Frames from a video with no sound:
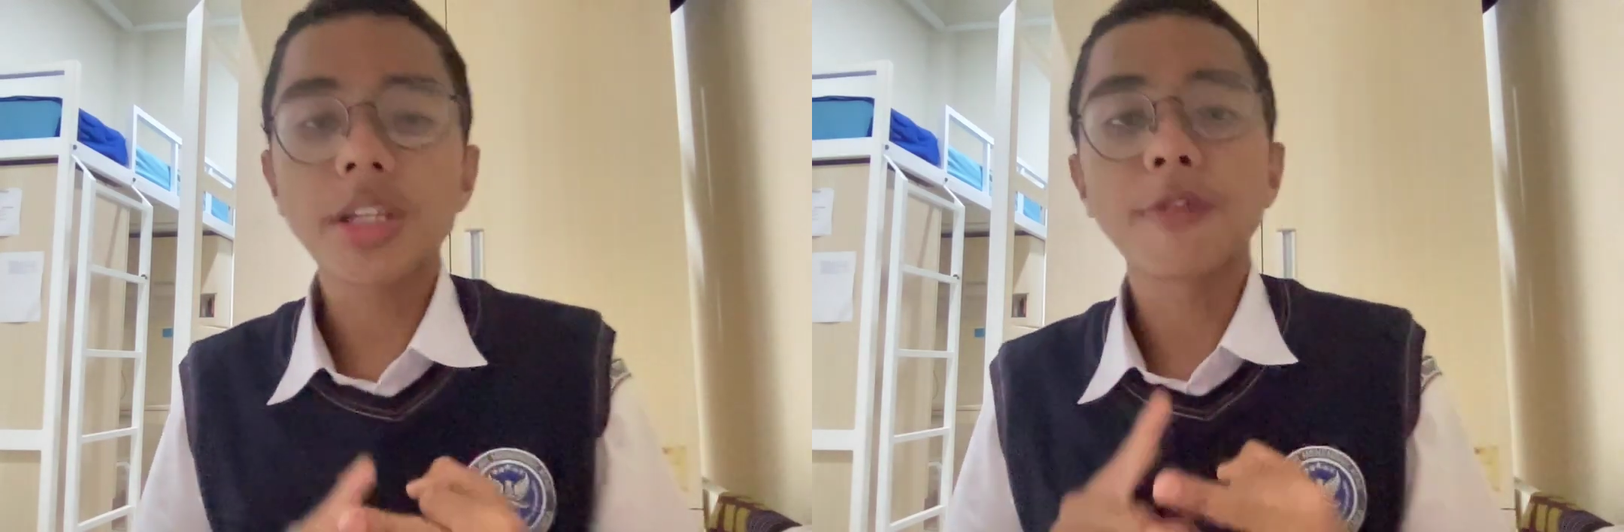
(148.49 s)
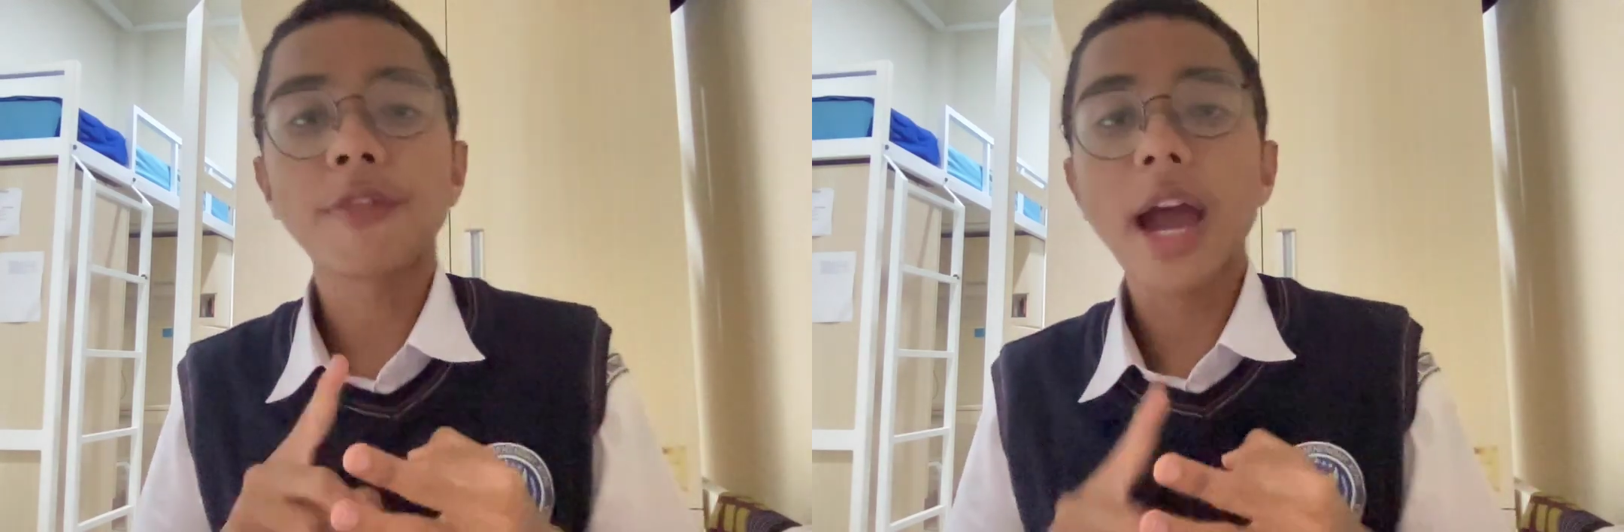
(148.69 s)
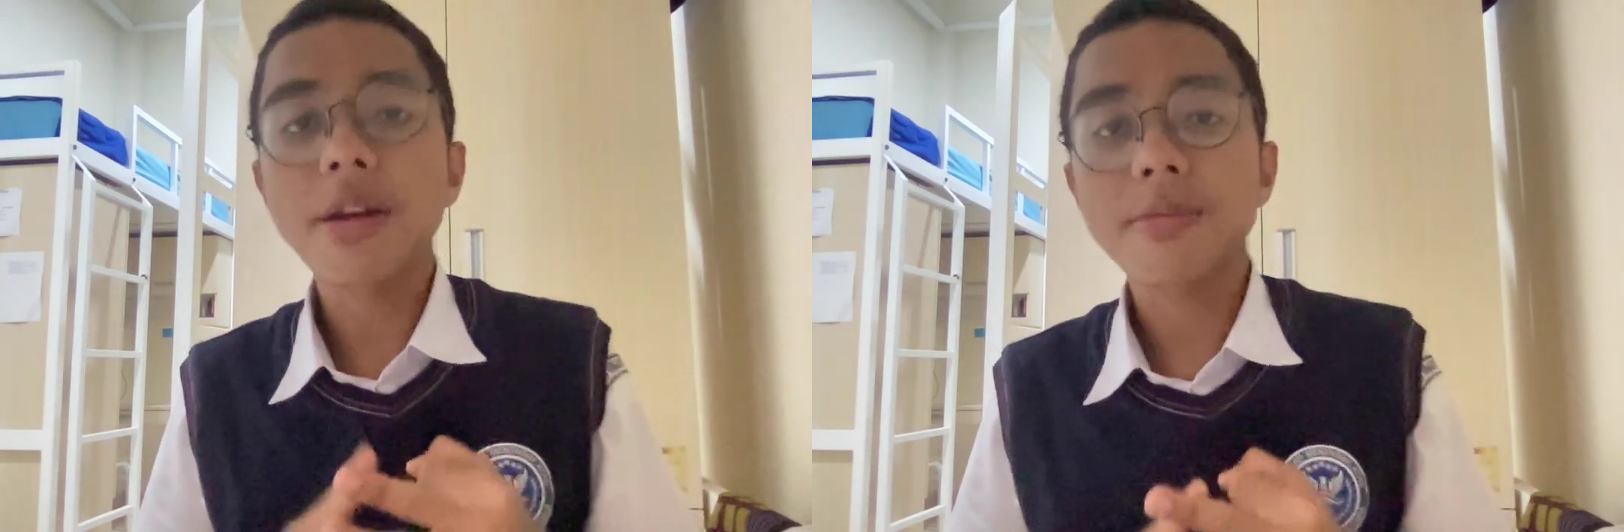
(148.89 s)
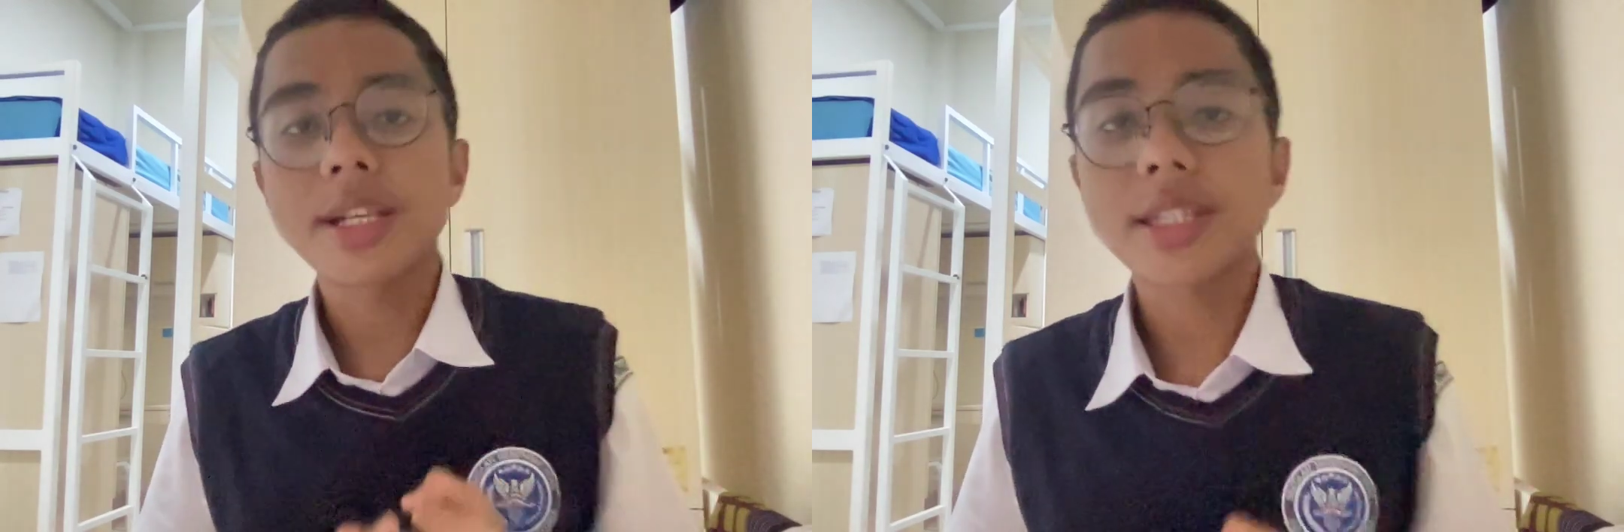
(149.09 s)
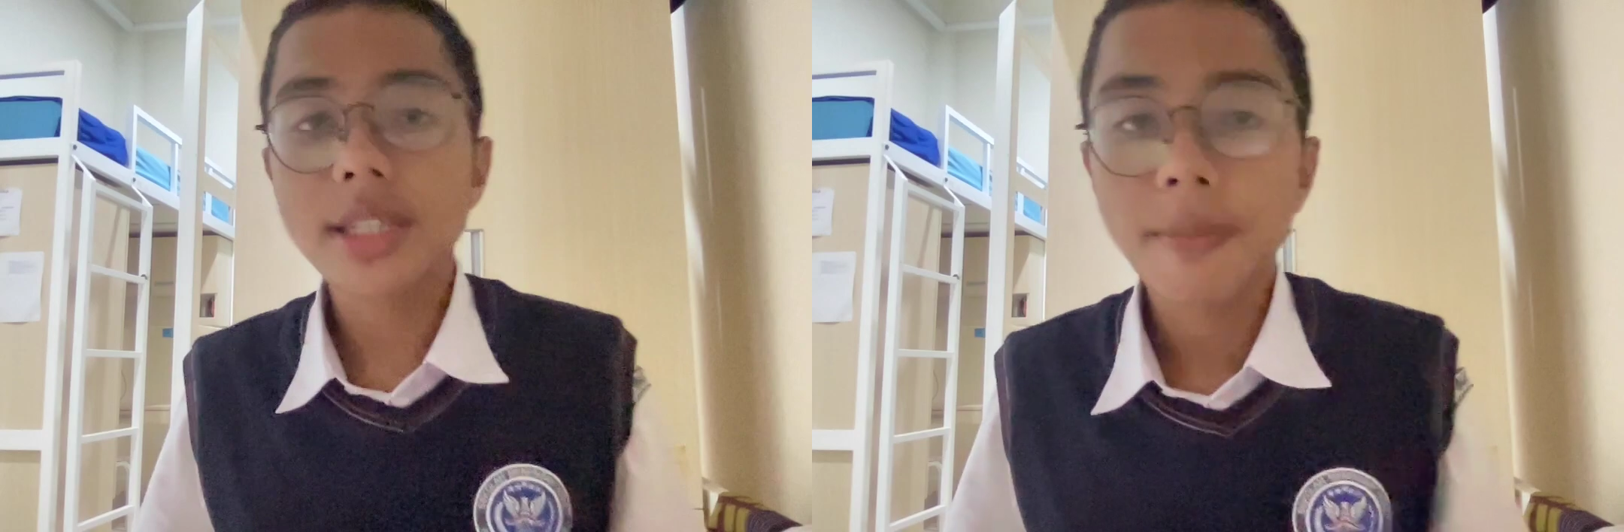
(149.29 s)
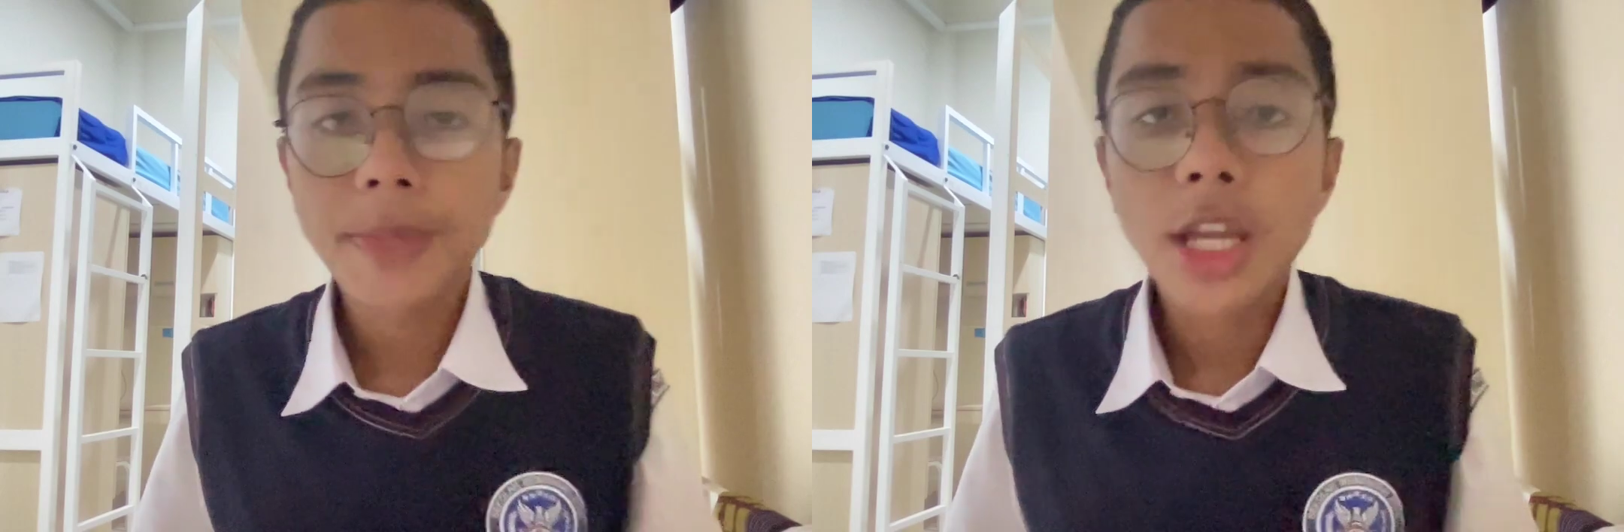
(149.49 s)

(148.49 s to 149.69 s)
environments.